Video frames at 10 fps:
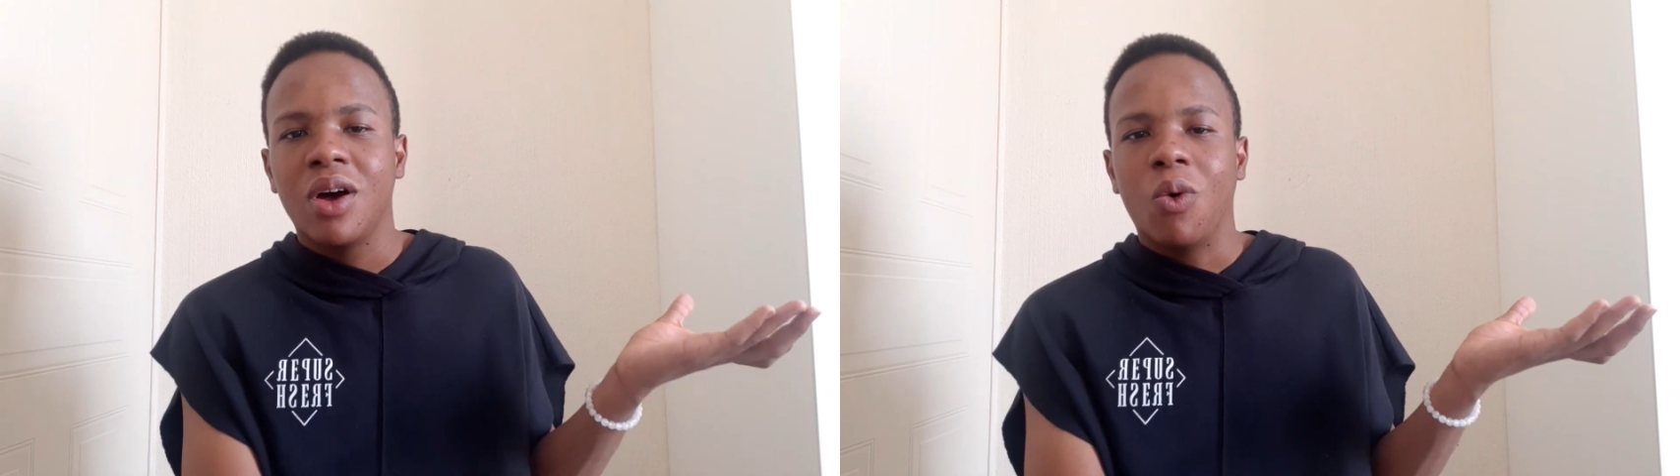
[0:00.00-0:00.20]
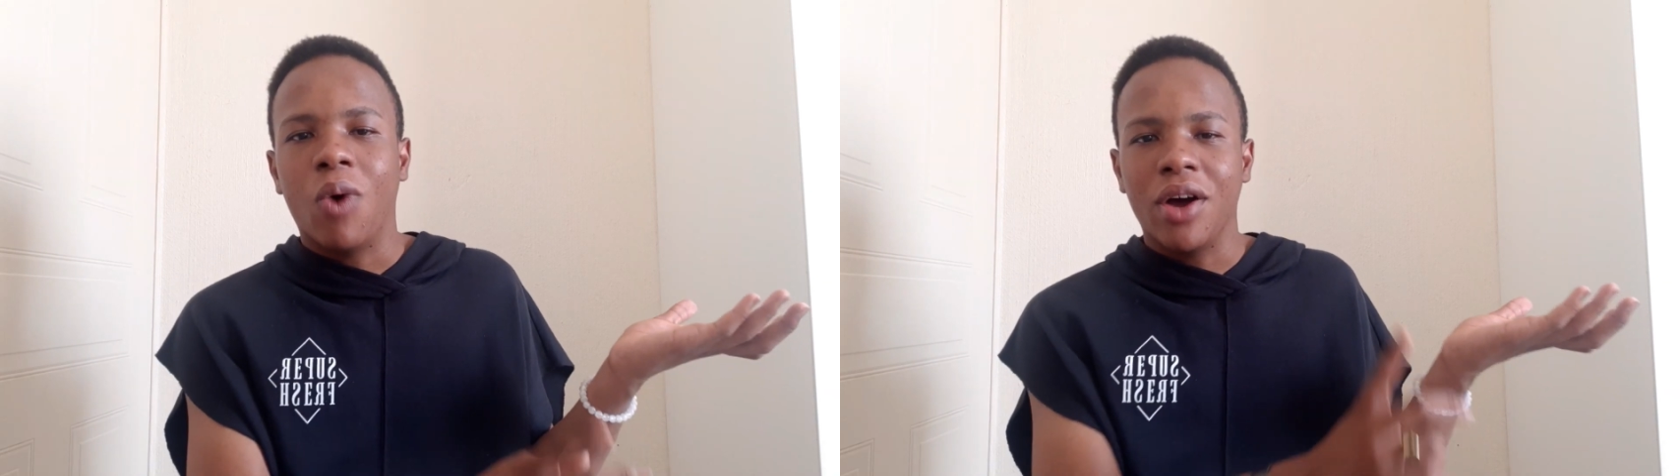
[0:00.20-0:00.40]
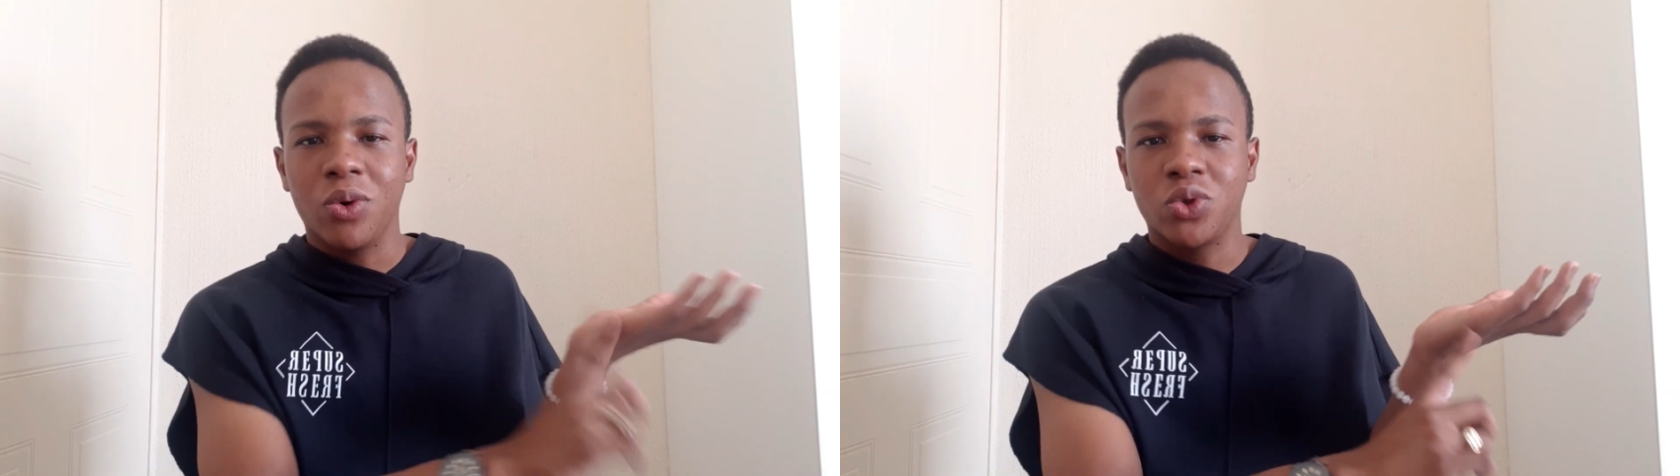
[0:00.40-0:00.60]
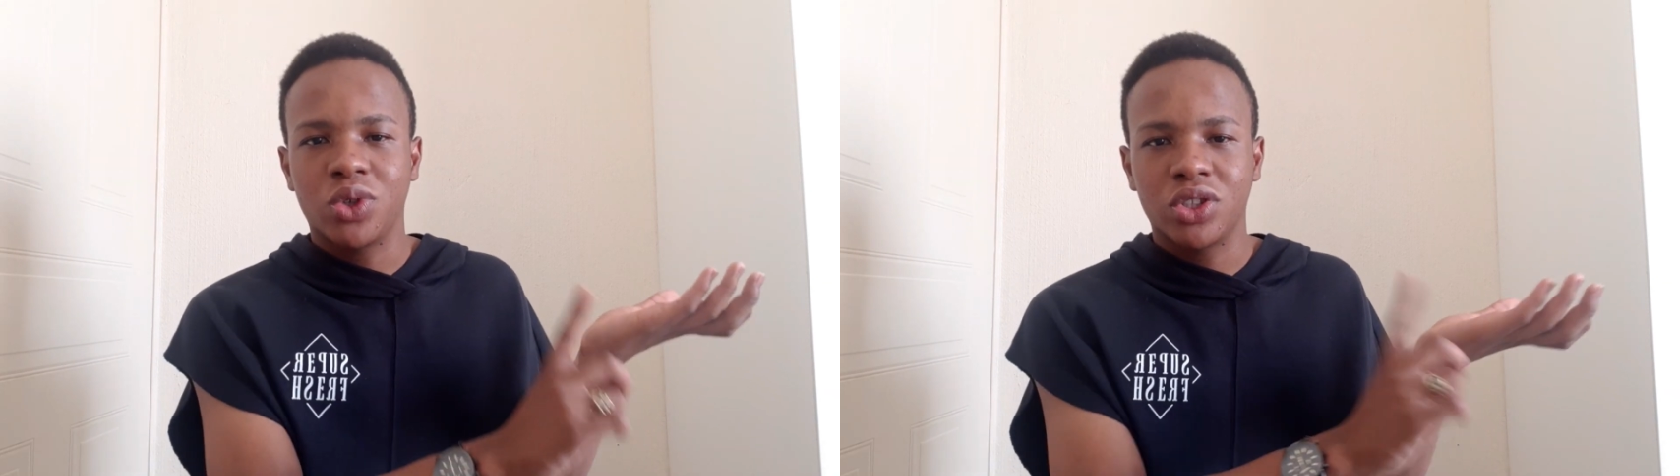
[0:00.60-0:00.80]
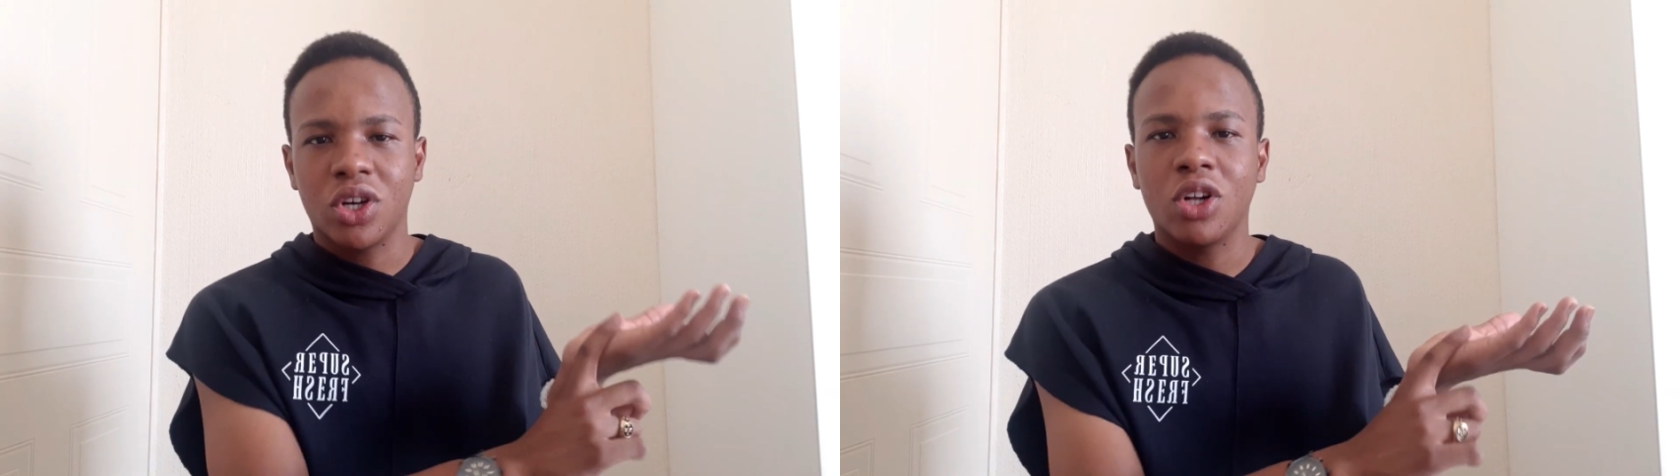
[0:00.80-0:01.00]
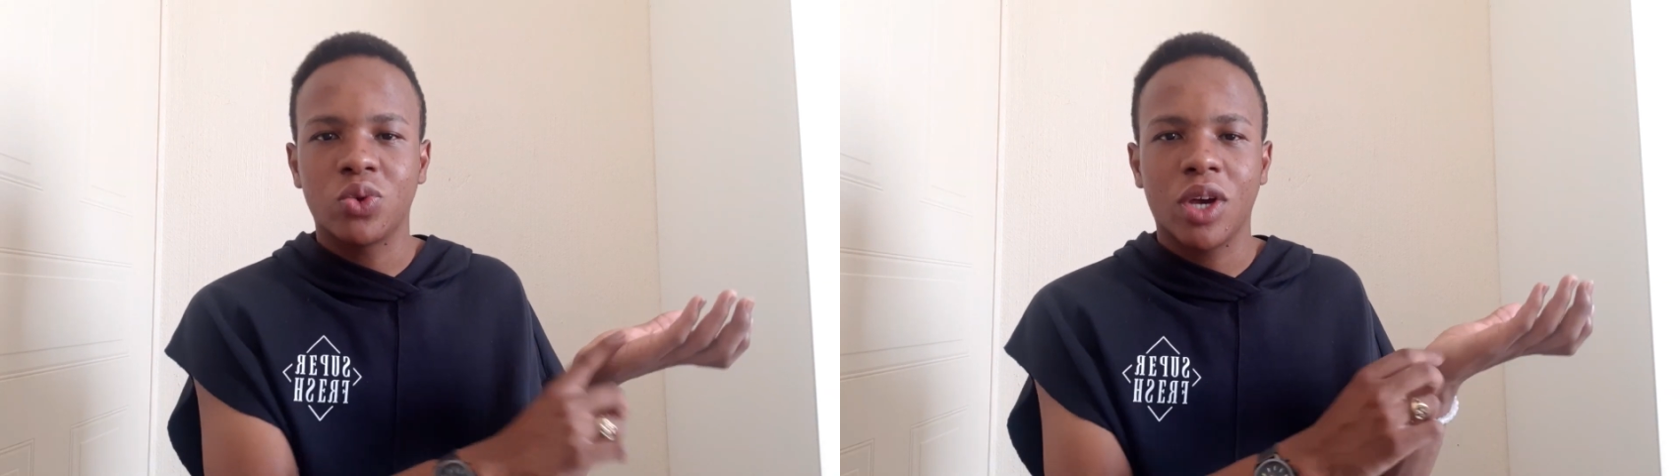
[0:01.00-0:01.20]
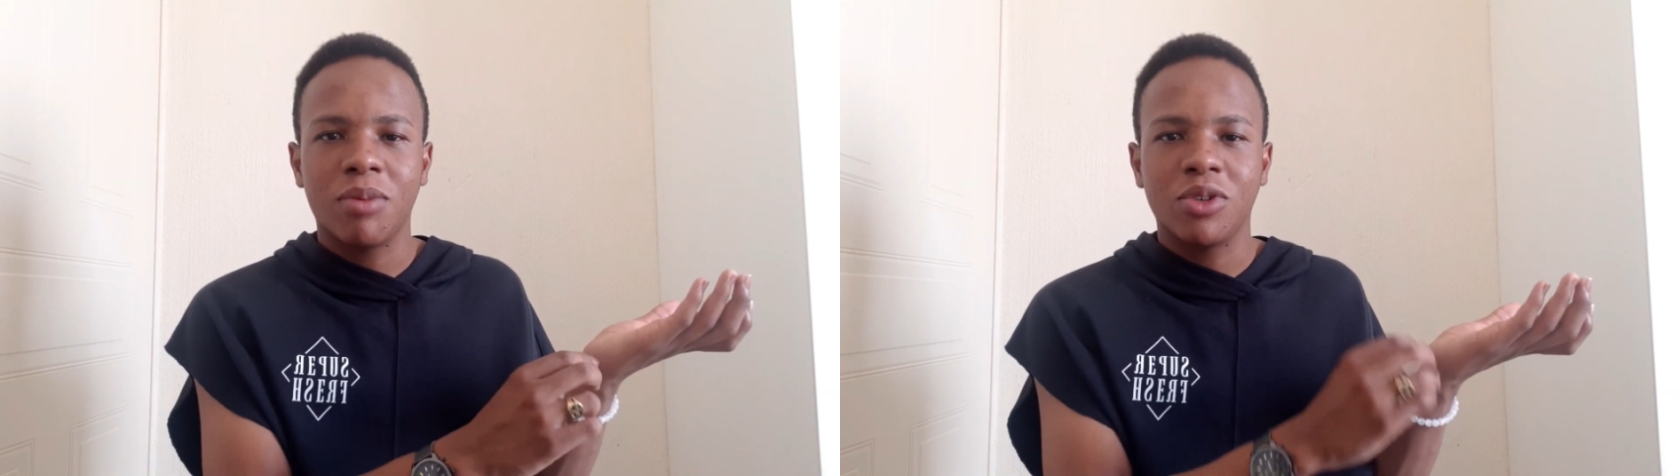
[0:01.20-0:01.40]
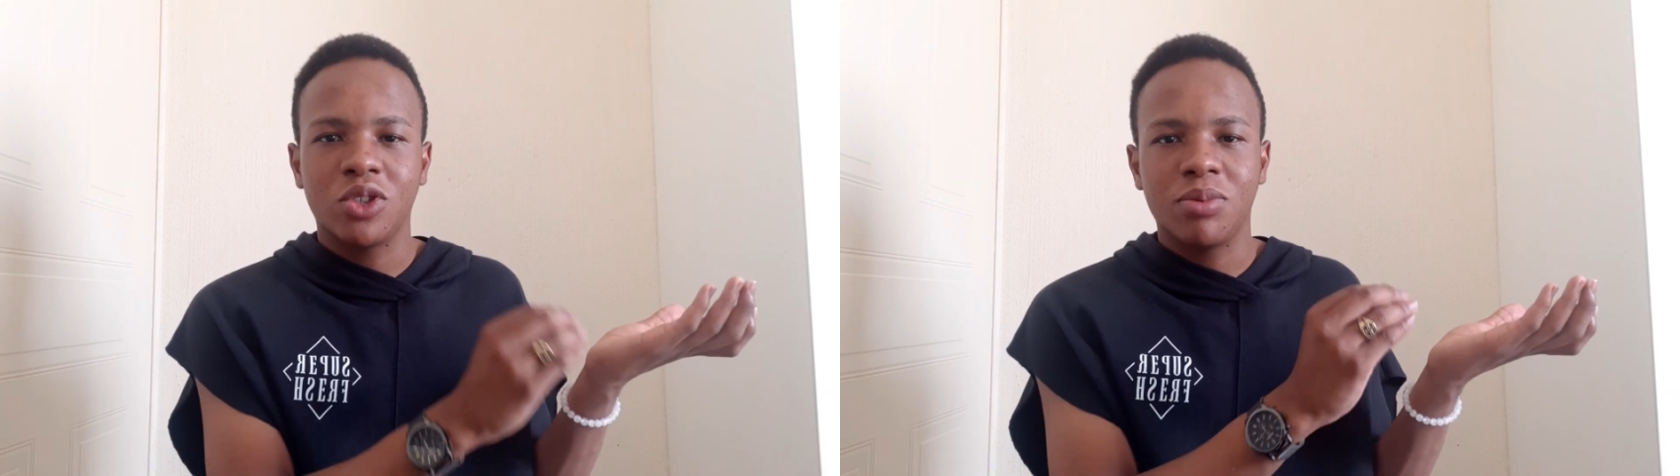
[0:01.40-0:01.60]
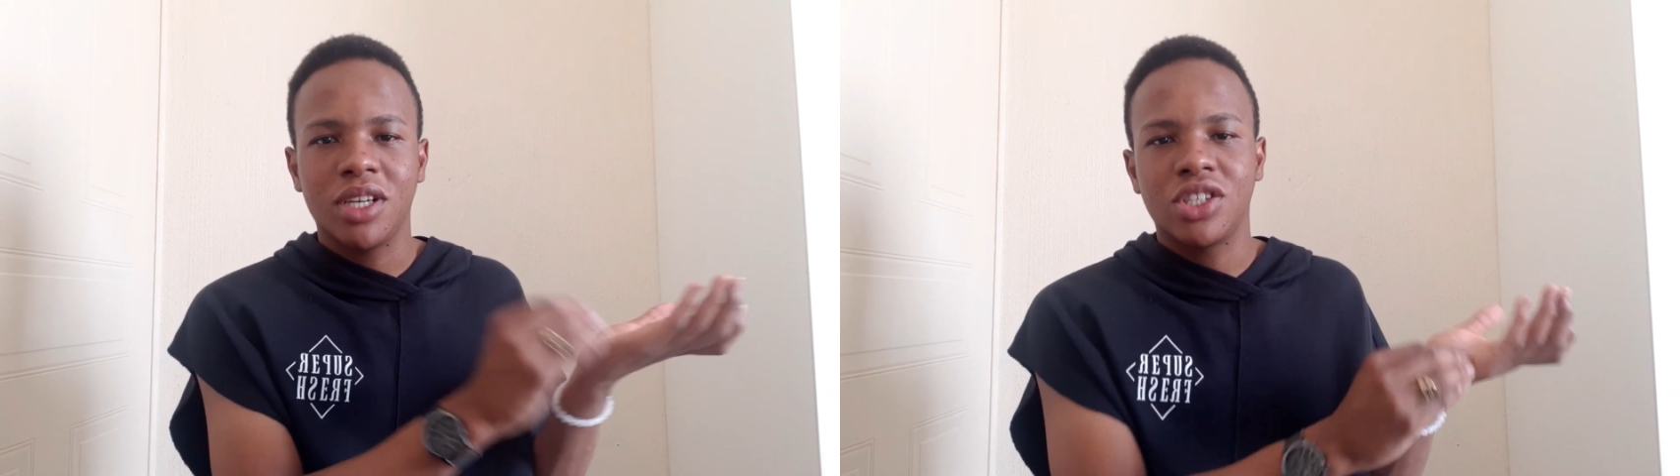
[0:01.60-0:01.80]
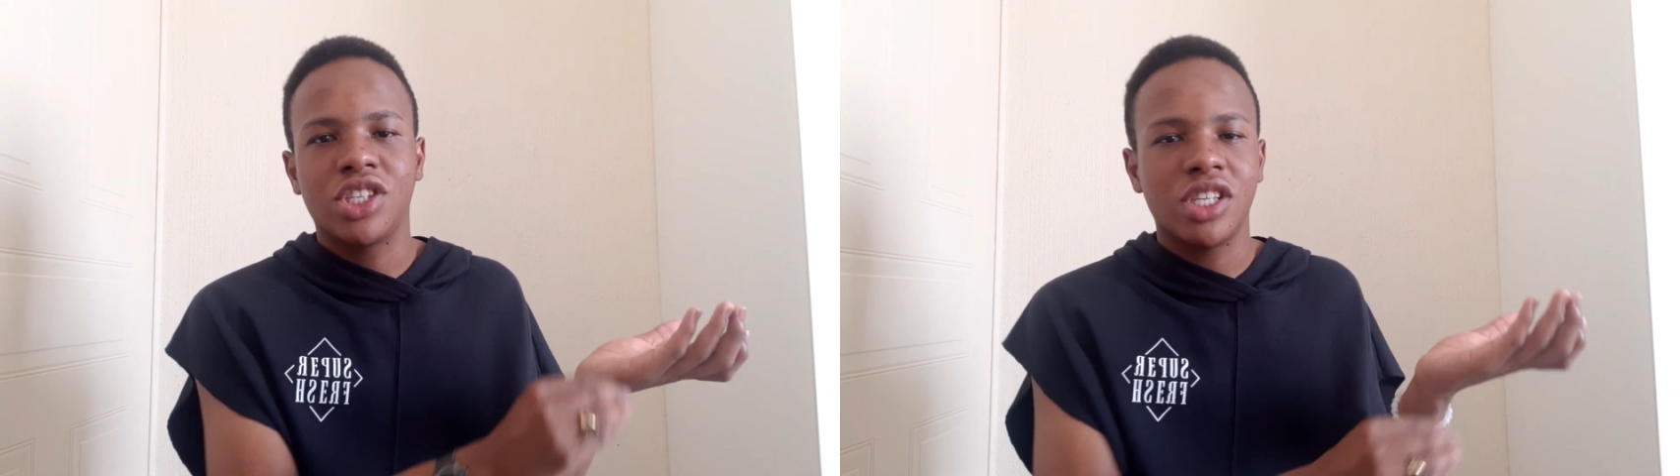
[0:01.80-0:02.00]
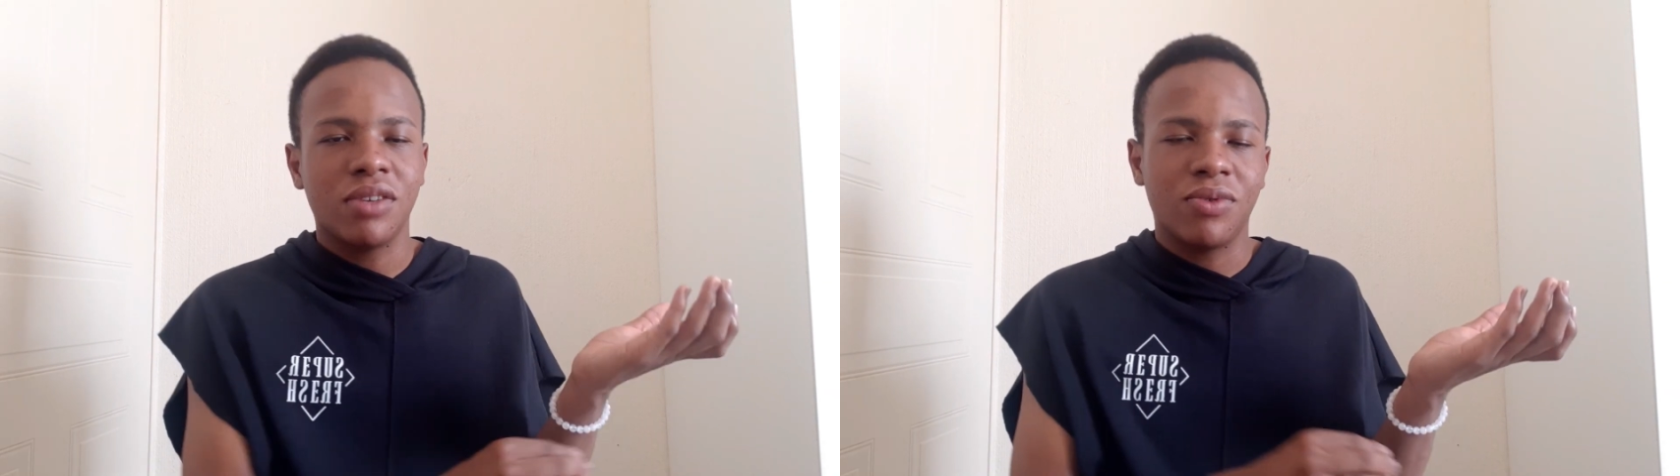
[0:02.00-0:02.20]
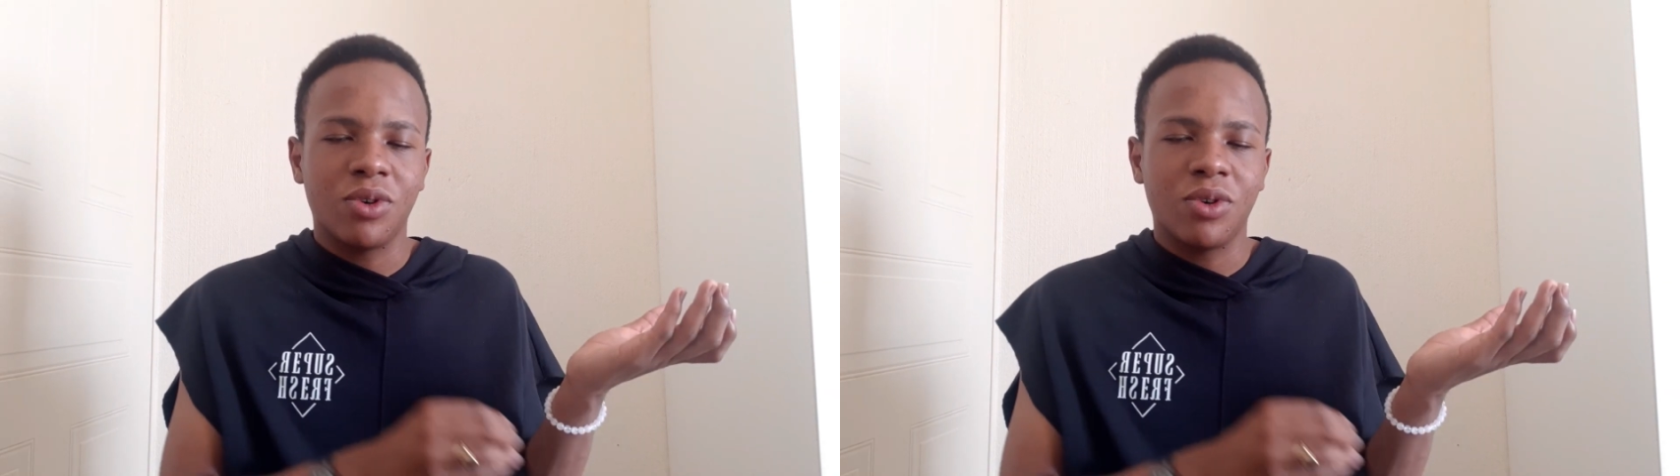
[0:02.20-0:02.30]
why those results were able to be achieved.